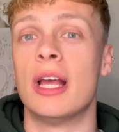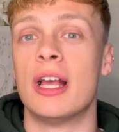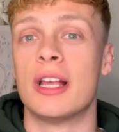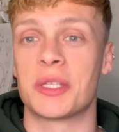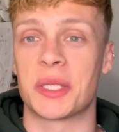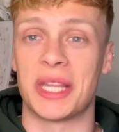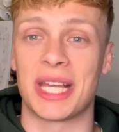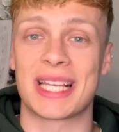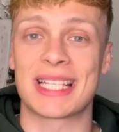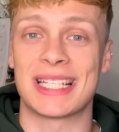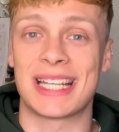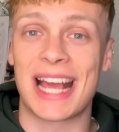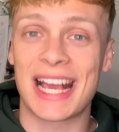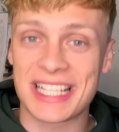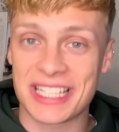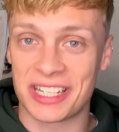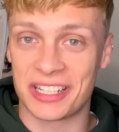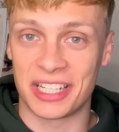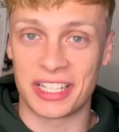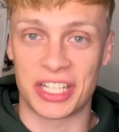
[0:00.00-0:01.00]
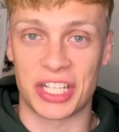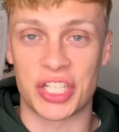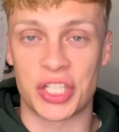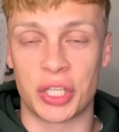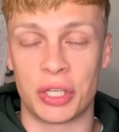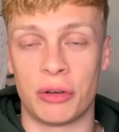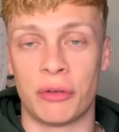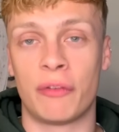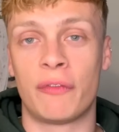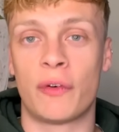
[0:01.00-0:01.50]
So I think it's an excellent
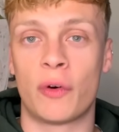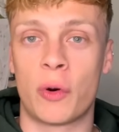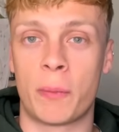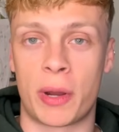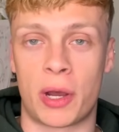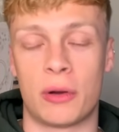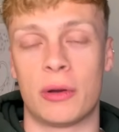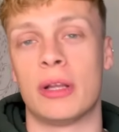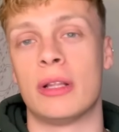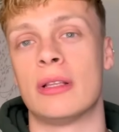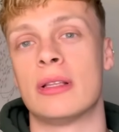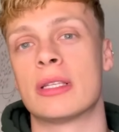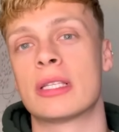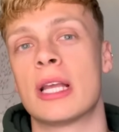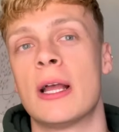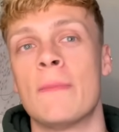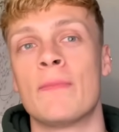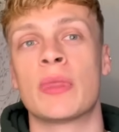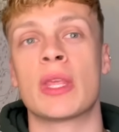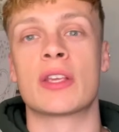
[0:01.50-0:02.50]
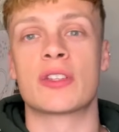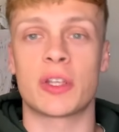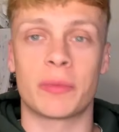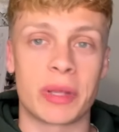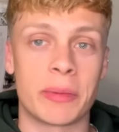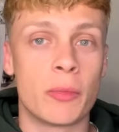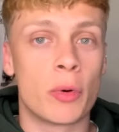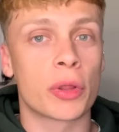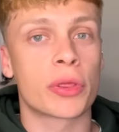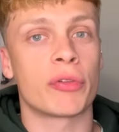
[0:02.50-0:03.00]
addition for Paultons, something
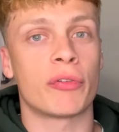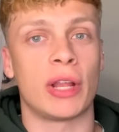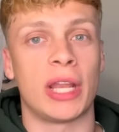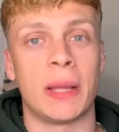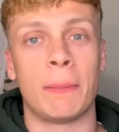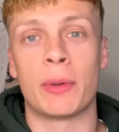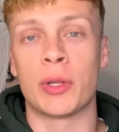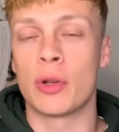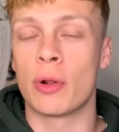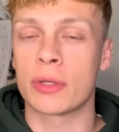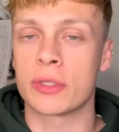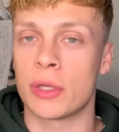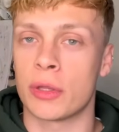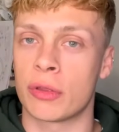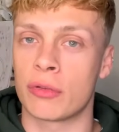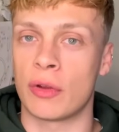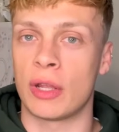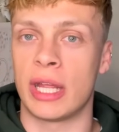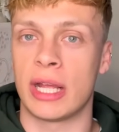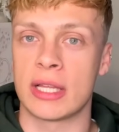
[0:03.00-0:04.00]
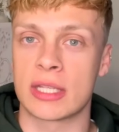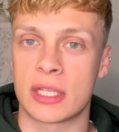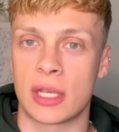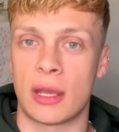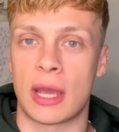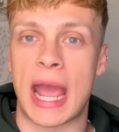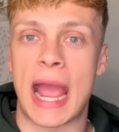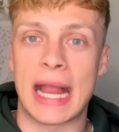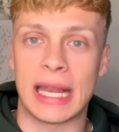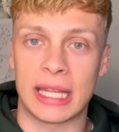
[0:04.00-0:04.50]
more thrilling, but not too thrilling
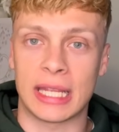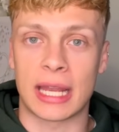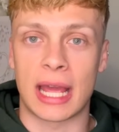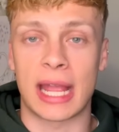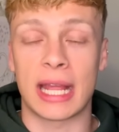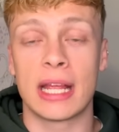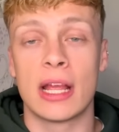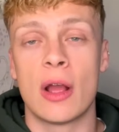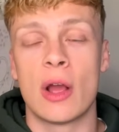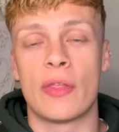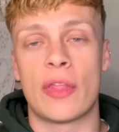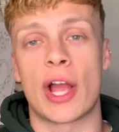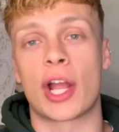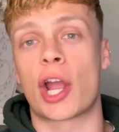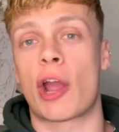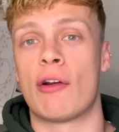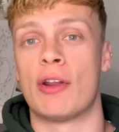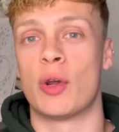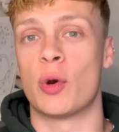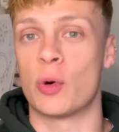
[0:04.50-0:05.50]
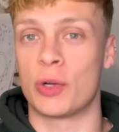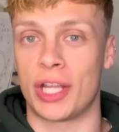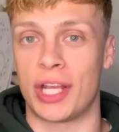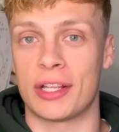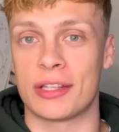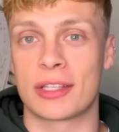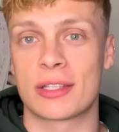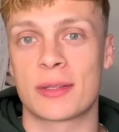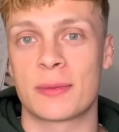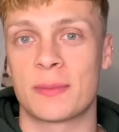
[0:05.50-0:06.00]
to alienate their current
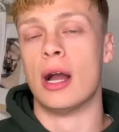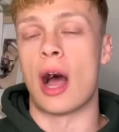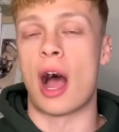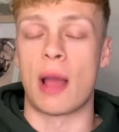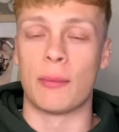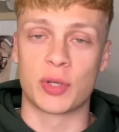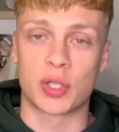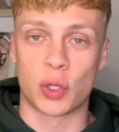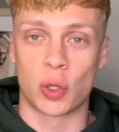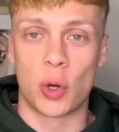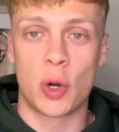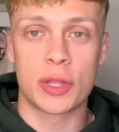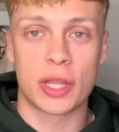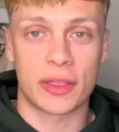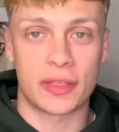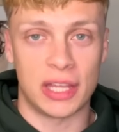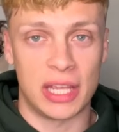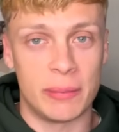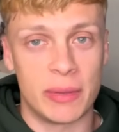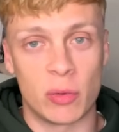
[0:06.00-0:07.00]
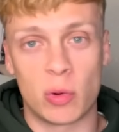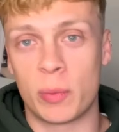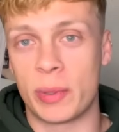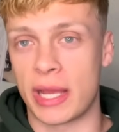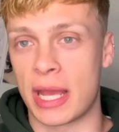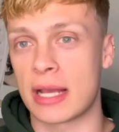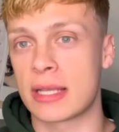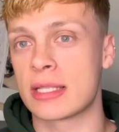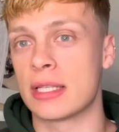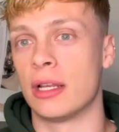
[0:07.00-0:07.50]
audience. I'm sure the theming will be
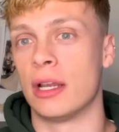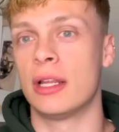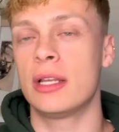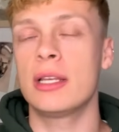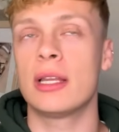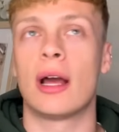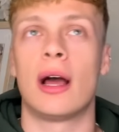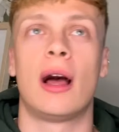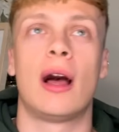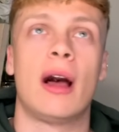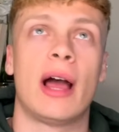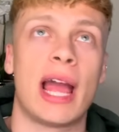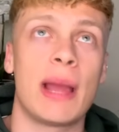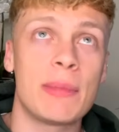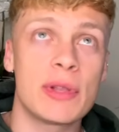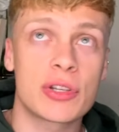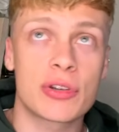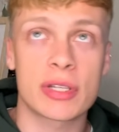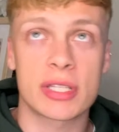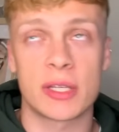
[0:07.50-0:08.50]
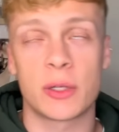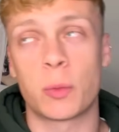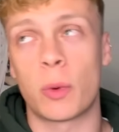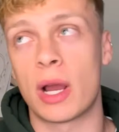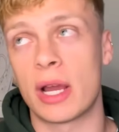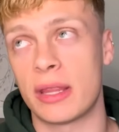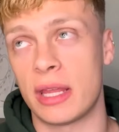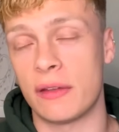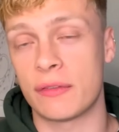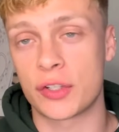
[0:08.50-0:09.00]
excellent. I am interested
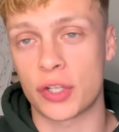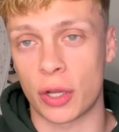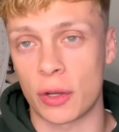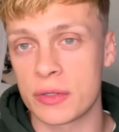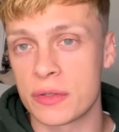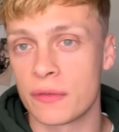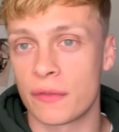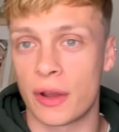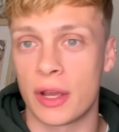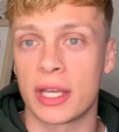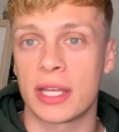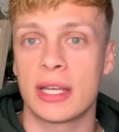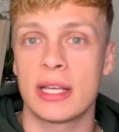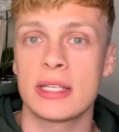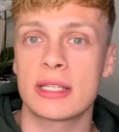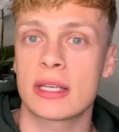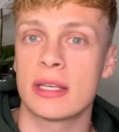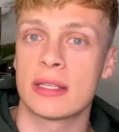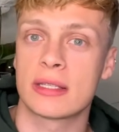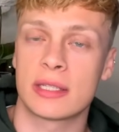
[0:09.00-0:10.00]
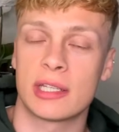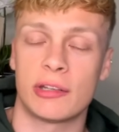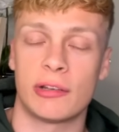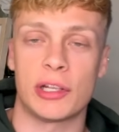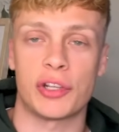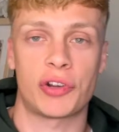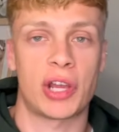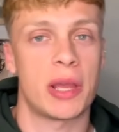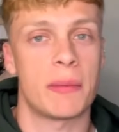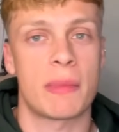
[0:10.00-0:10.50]
why they've chosen Vikings, considering
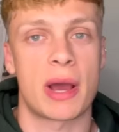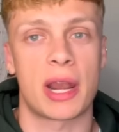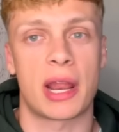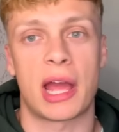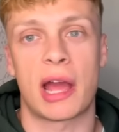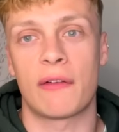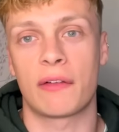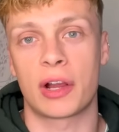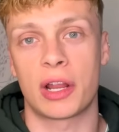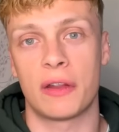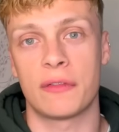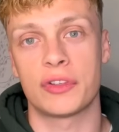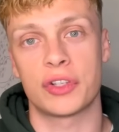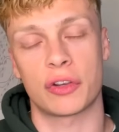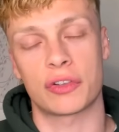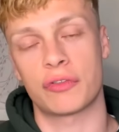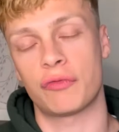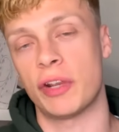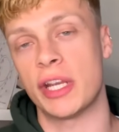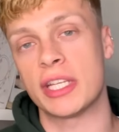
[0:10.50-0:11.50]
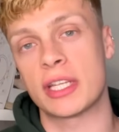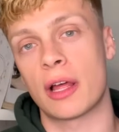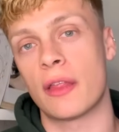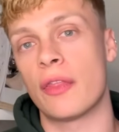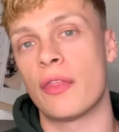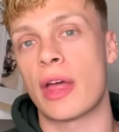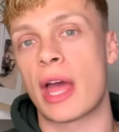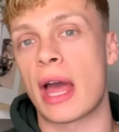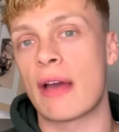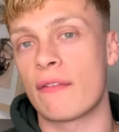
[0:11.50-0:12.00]
Drayton Manor have kind of just redone
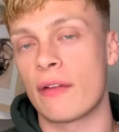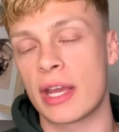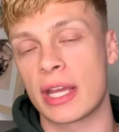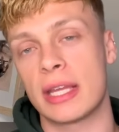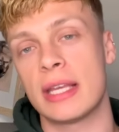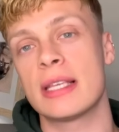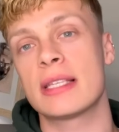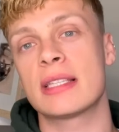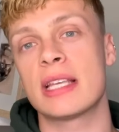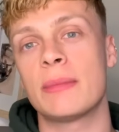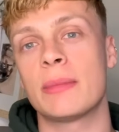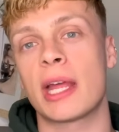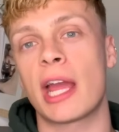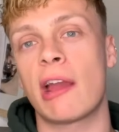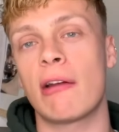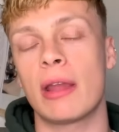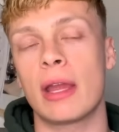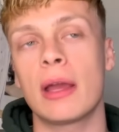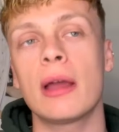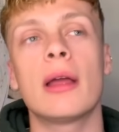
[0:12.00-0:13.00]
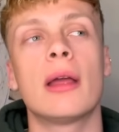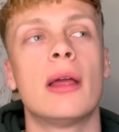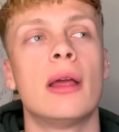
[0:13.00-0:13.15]
their Vikings themed area.